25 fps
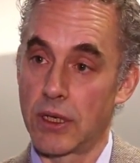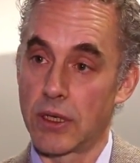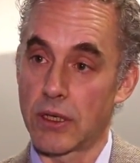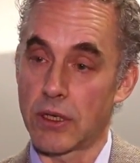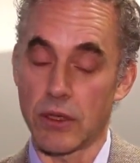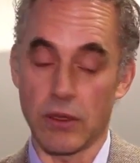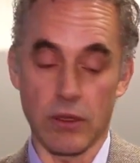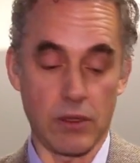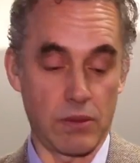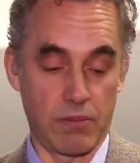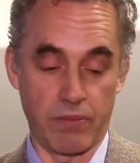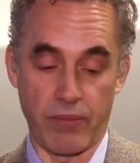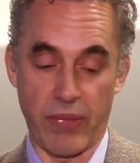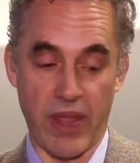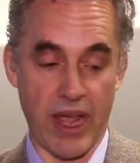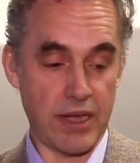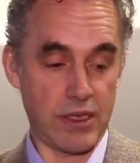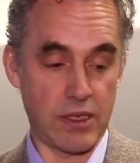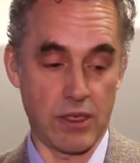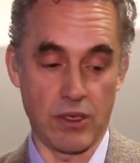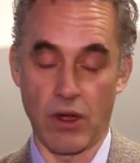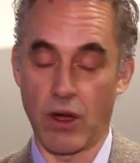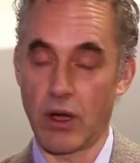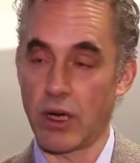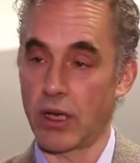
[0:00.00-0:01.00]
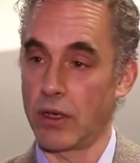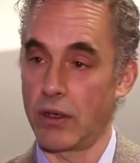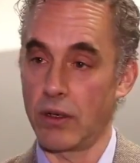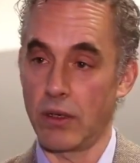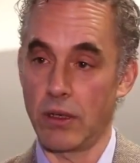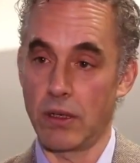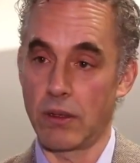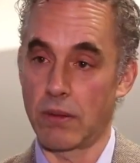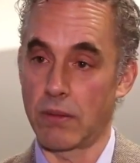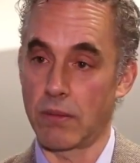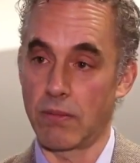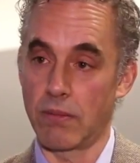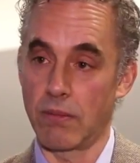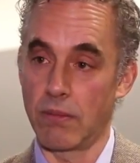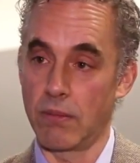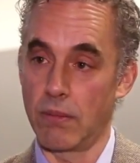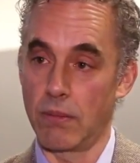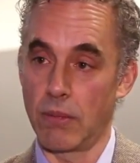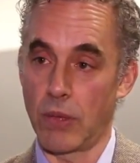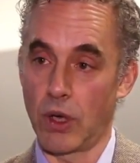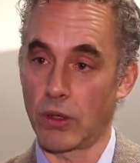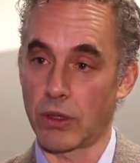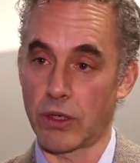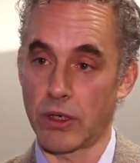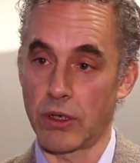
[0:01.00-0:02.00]
So that's not a good
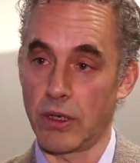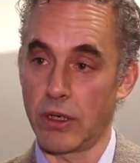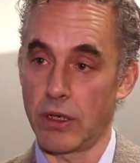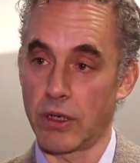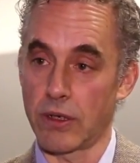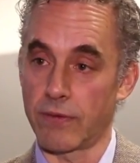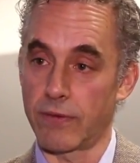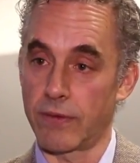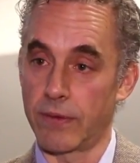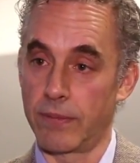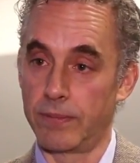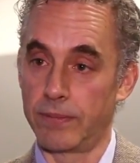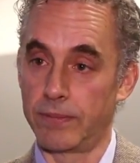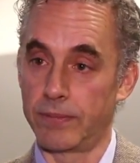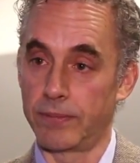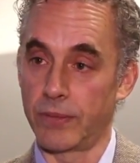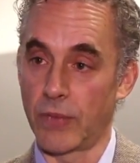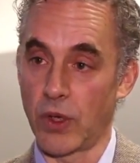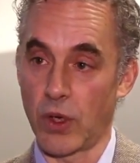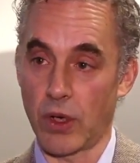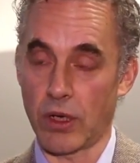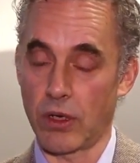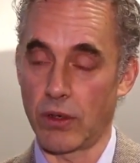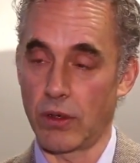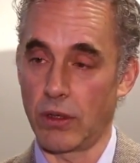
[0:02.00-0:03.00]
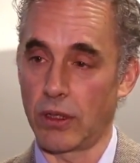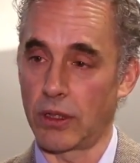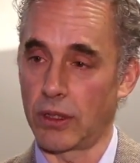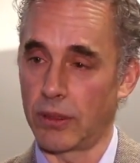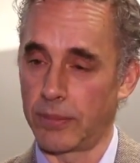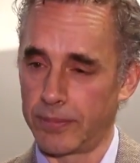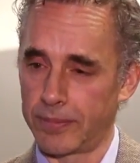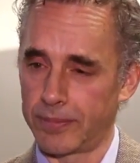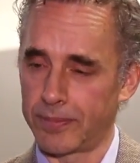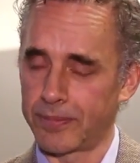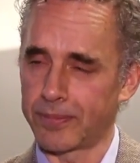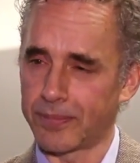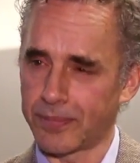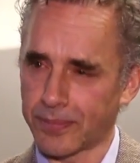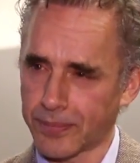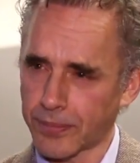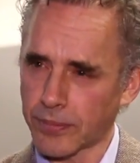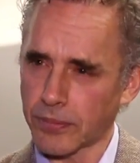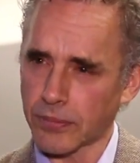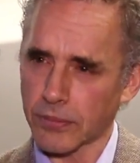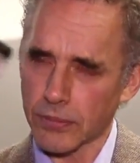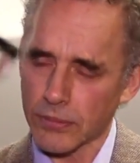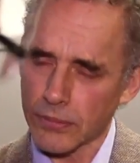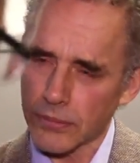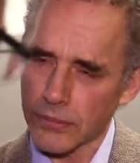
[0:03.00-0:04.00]
alternative, not at all. In